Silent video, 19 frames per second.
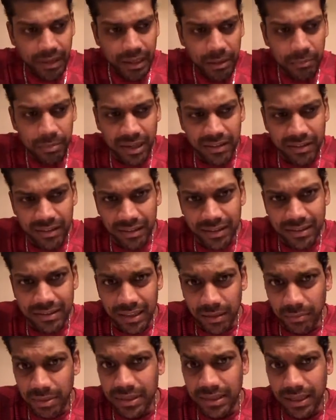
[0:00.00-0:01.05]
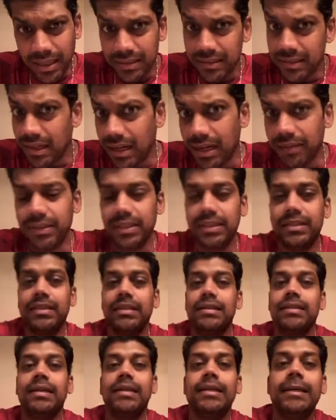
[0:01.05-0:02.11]
He basically said besides the obvious. I
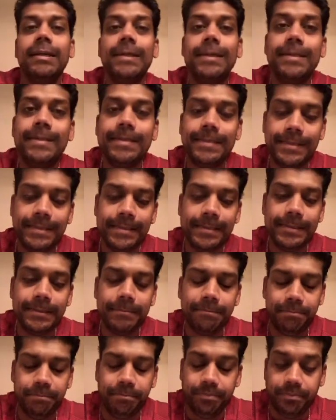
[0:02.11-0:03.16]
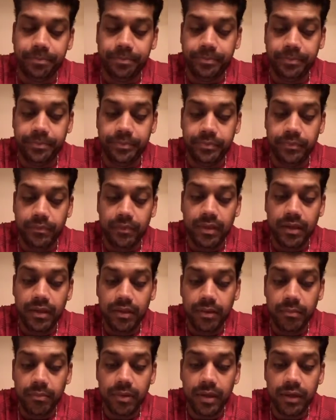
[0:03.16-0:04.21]
was like, yeah. Um,
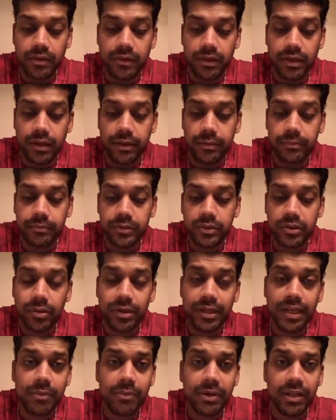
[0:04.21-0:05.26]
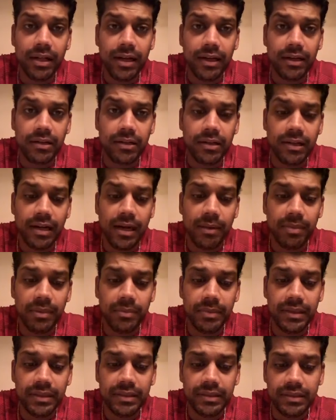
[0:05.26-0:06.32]
but um, so he gave me a lot of good
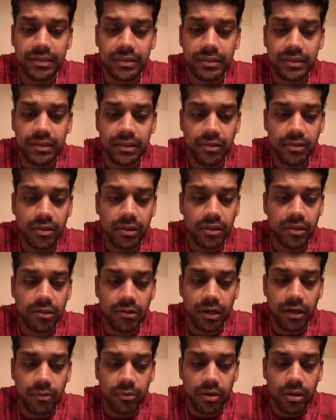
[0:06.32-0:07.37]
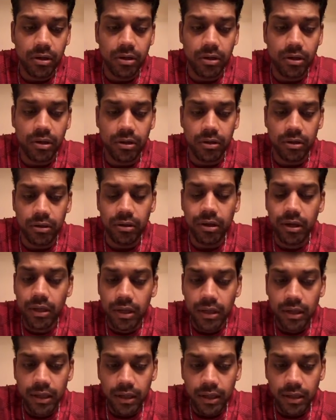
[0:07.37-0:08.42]
compliments. He's, you know, you're a great worker
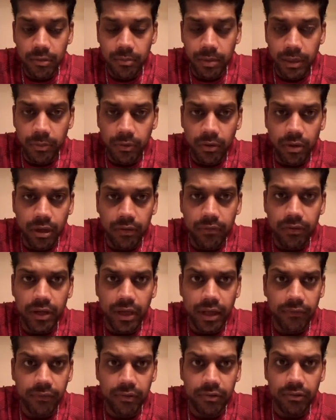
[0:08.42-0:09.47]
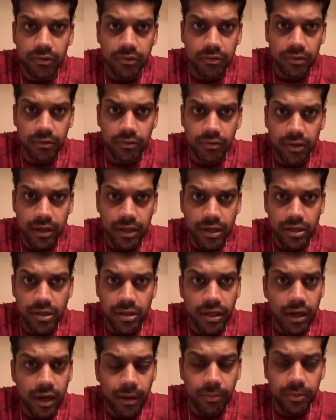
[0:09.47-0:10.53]
people love you. You have a great
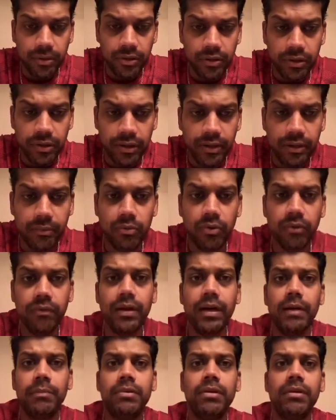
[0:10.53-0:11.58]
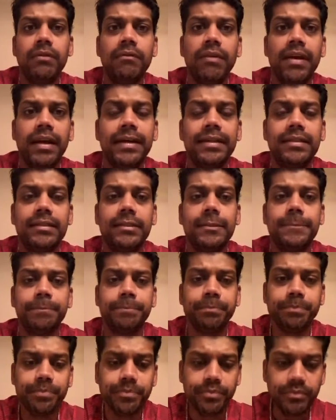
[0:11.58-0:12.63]
opportunity to move up, to advance.
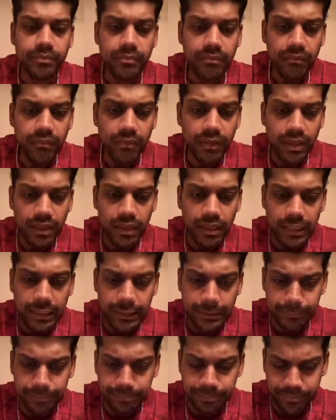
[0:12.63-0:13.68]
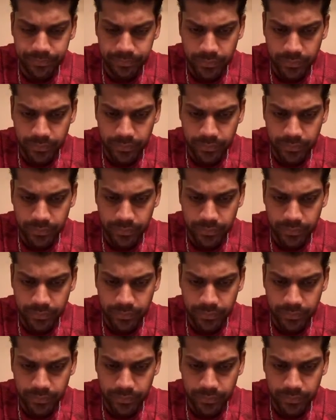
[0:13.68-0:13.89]
Um,